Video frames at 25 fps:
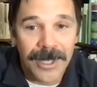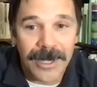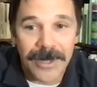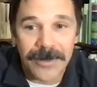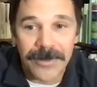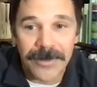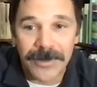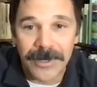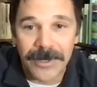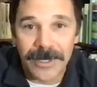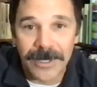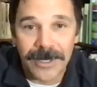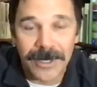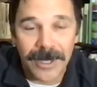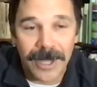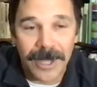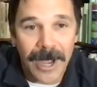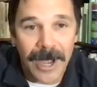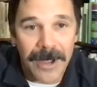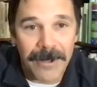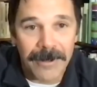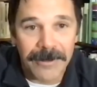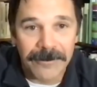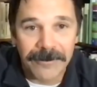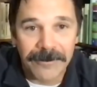And I think
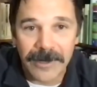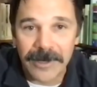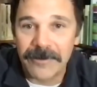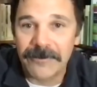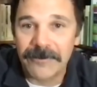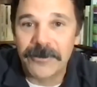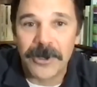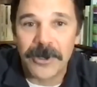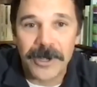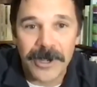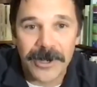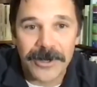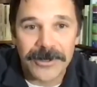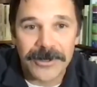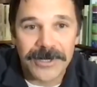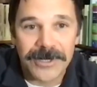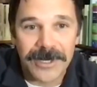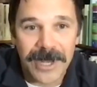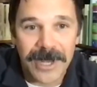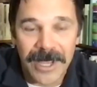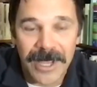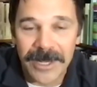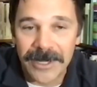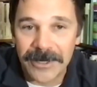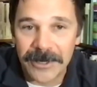uh, if, if you're here
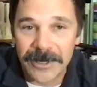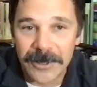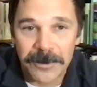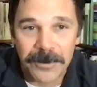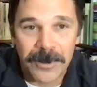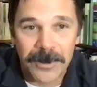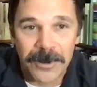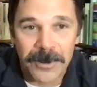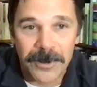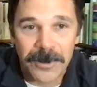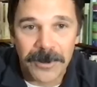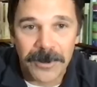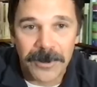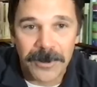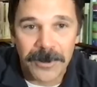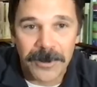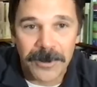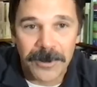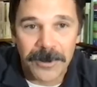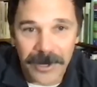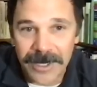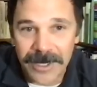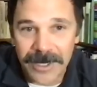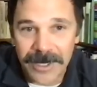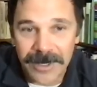tonight, you probably
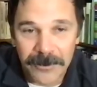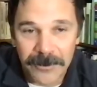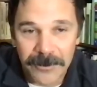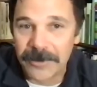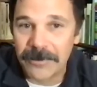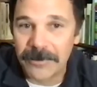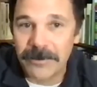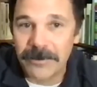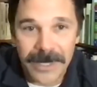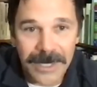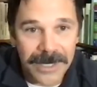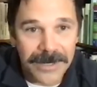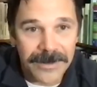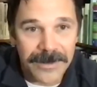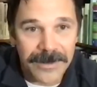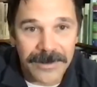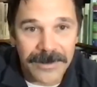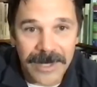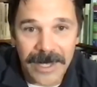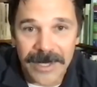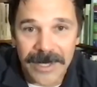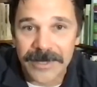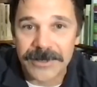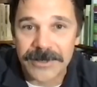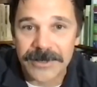agree with me
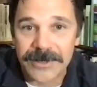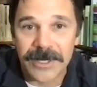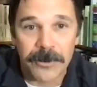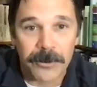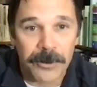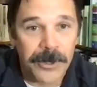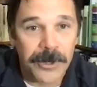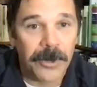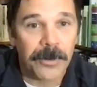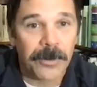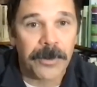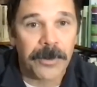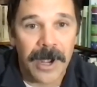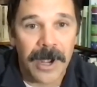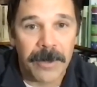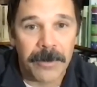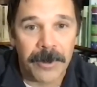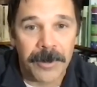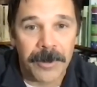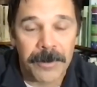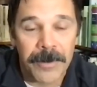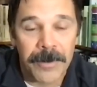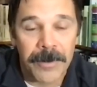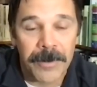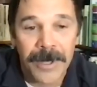that that is a real
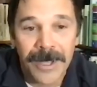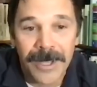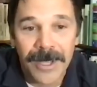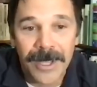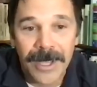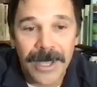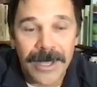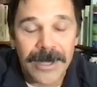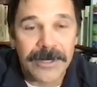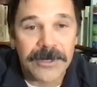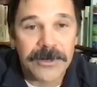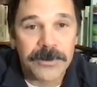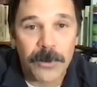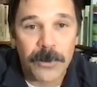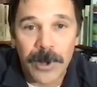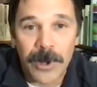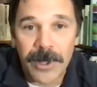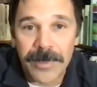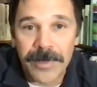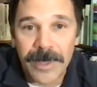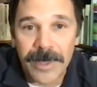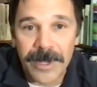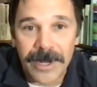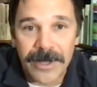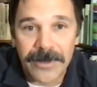problem. And it's
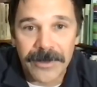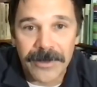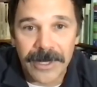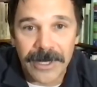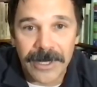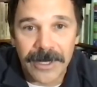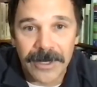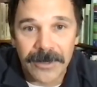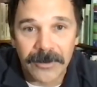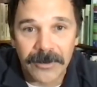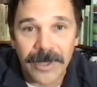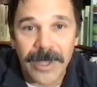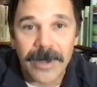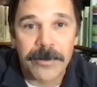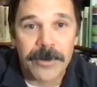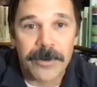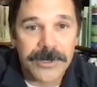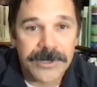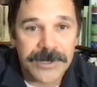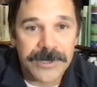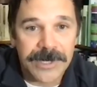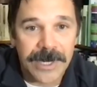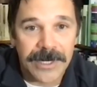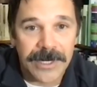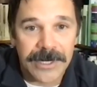one that I think labor
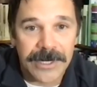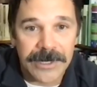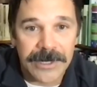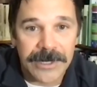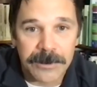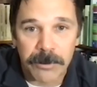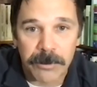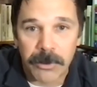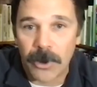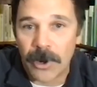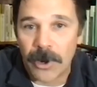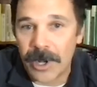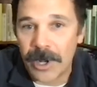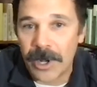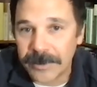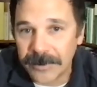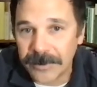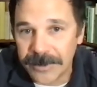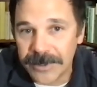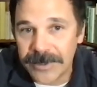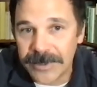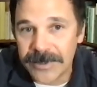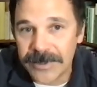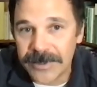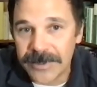studies
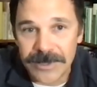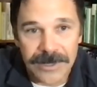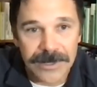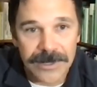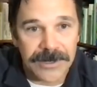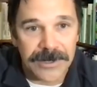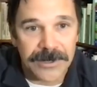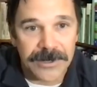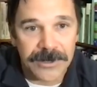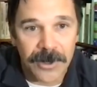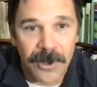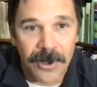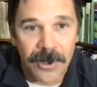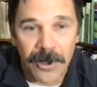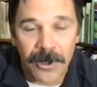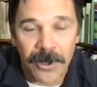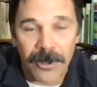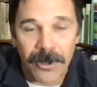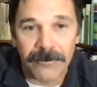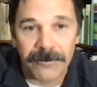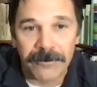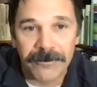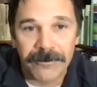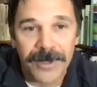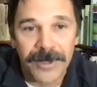broadly seeks to
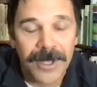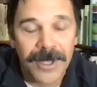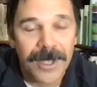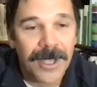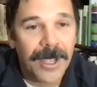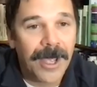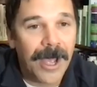solve.